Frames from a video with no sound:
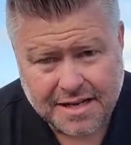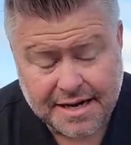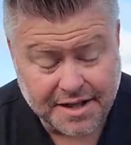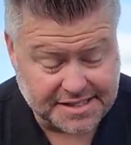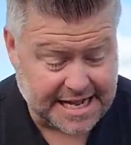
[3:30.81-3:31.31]

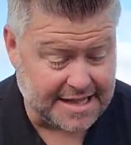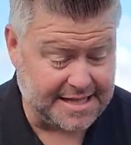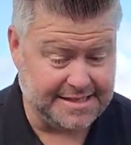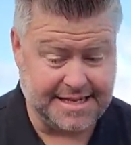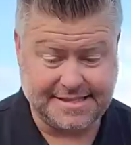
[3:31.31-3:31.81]
Now, the sad
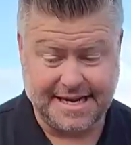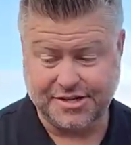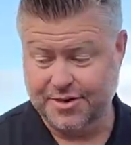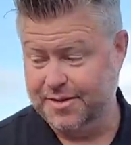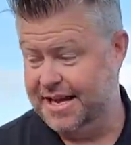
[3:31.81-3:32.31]
thing is that's
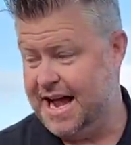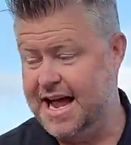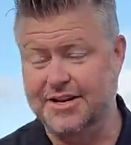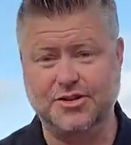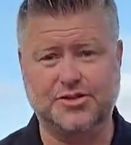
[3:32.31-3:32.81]
actually a really high
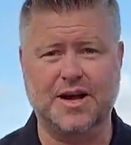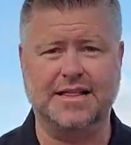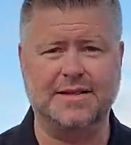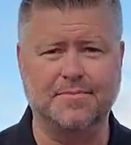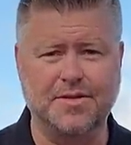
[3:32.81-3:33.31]
interest
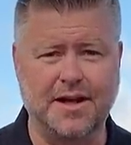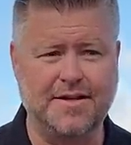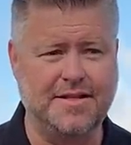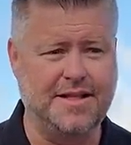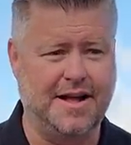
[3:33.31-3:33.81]
rate. The, the, the,
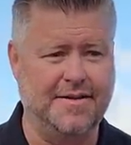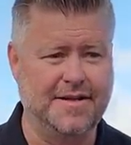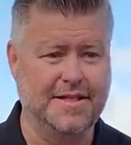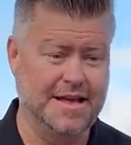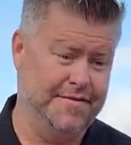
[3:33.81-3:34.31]
the
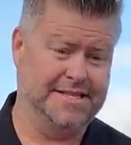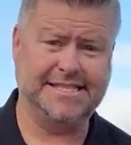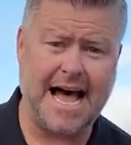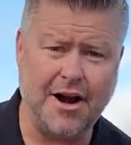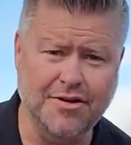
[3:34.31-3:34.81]
even
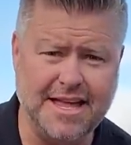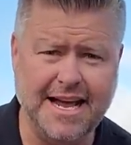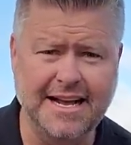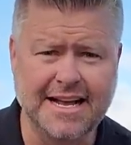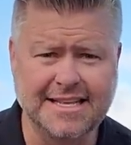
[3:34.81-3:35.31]
sadder
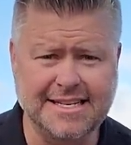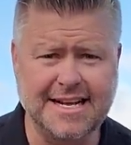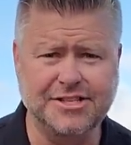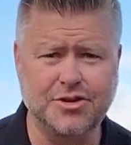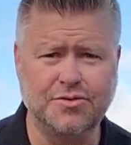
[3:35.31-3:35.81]
thing is it
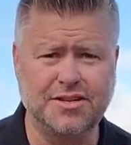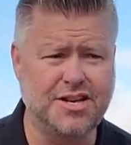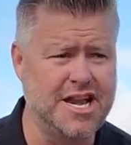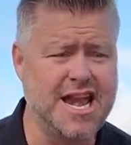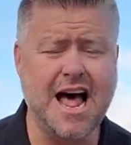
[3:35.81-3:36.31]
does you
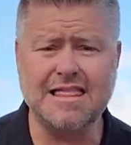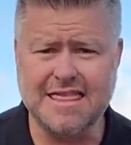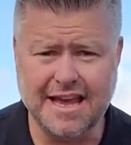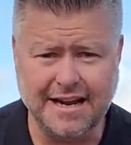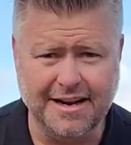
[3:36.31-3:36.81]

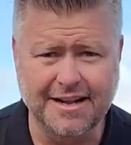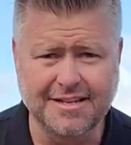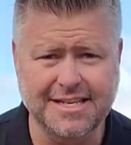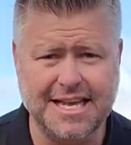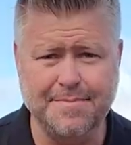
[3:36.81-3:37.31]
nothing
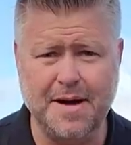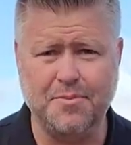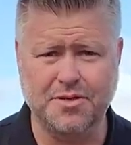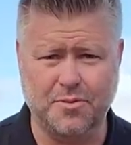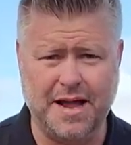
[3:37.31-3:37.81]
to keep up
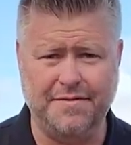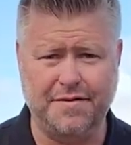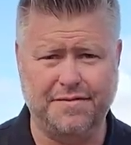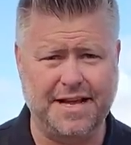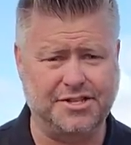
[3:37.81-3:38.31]
with the rate of
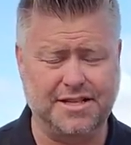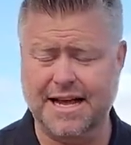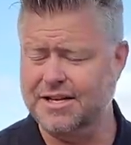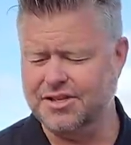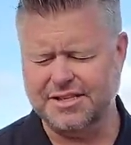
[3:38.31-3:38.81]
inflation.
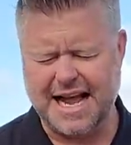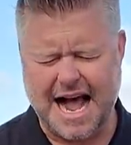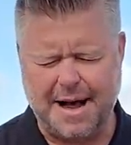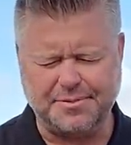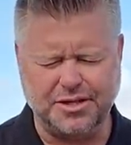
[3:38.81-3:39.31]
That is just
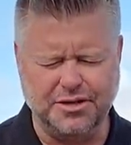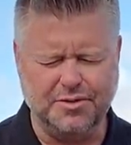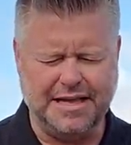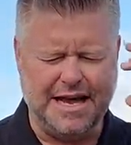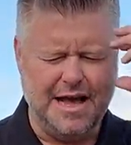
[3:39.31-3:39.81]

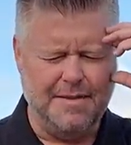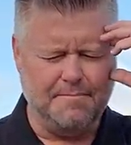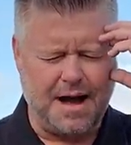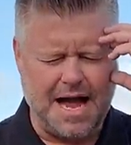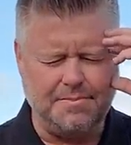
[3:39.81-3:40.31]
absolutely
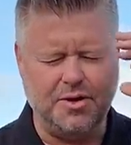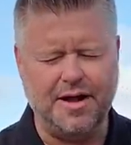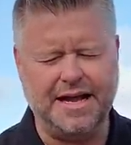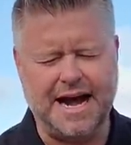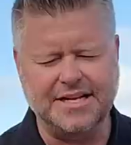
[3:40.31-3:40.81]

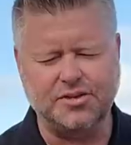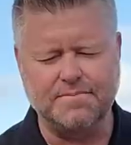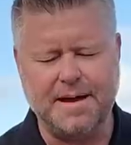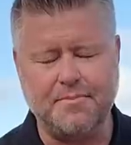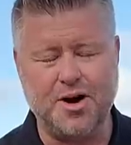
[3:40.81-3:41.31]
mind-blowing. Guys,
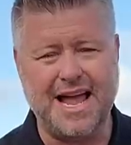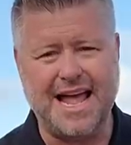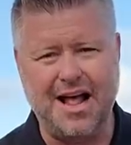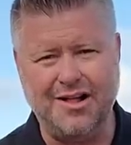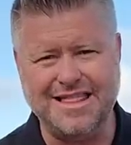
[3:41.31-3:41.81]
remember, a
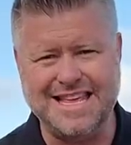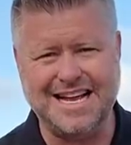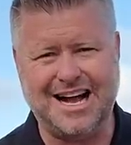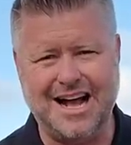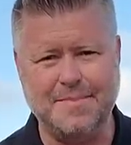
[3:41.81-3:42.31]
healthy
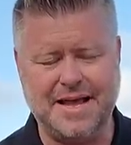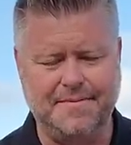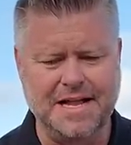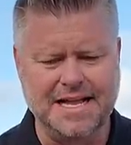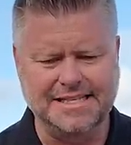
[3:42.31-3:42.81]
economy
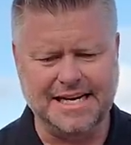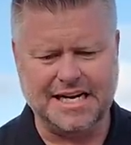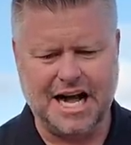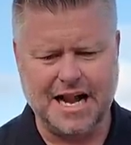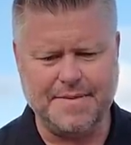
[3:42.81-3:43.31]
is an
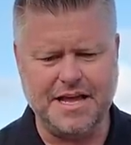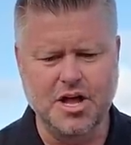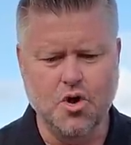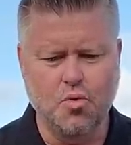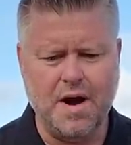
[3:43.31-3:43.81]
economy
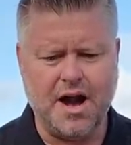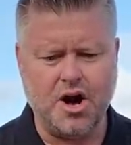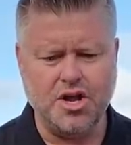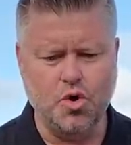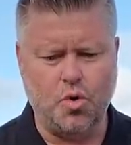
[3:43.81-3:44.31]

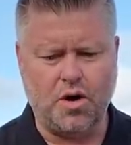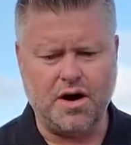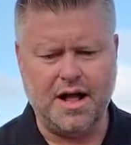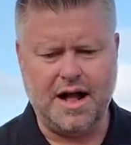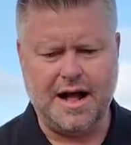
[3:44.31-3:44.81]
where
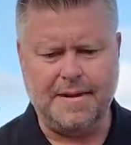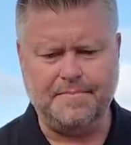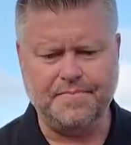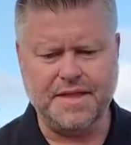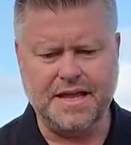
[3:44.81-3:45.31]
your uh,
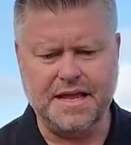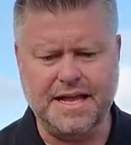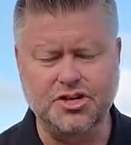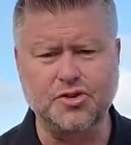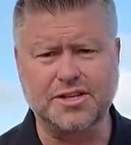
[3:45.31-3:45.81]

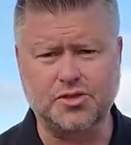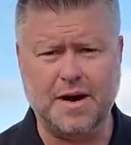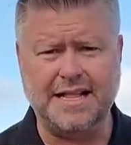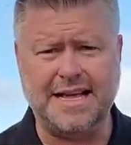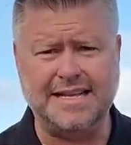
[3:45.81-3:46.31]
interest
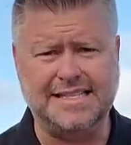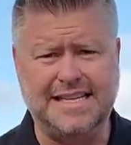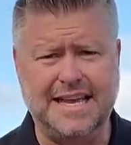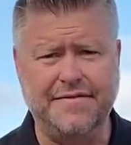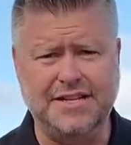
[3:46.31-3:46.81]
rate that is
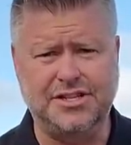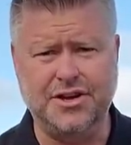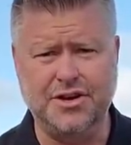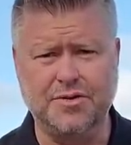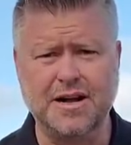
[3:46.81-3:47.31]
given to
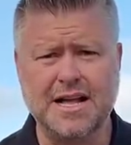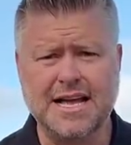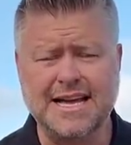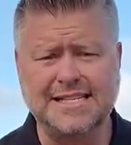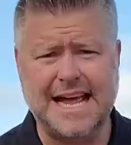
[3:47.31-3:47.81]
you
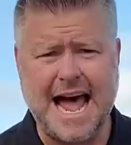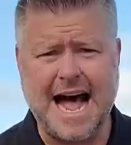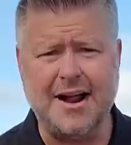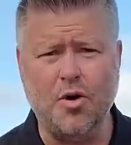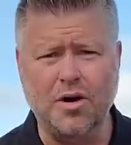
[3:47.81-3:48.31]
is
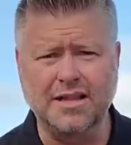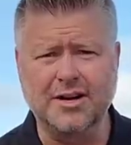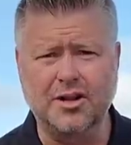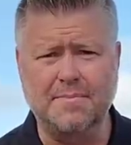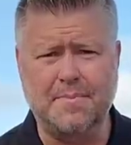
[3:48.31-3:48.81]
at or a
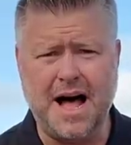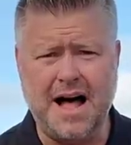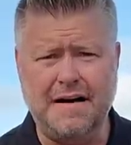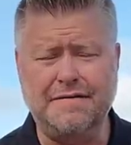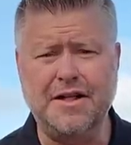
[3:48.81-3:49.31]
little
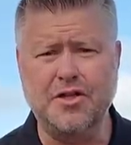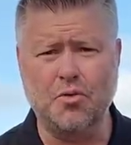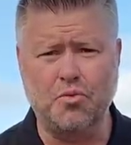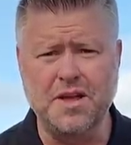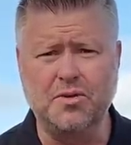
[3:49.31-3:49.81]
above the
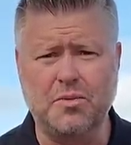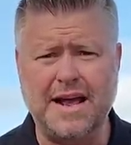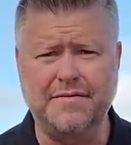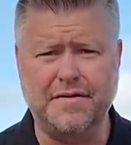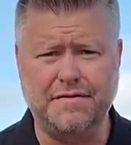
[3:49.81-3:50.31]
real
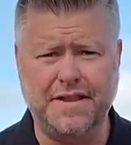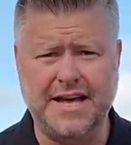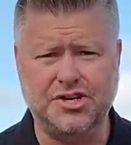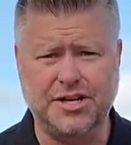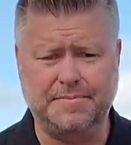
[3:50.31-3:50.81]
rate of
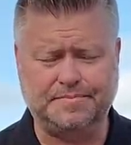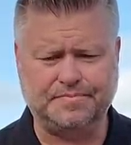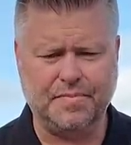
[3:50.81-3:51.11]
inflation.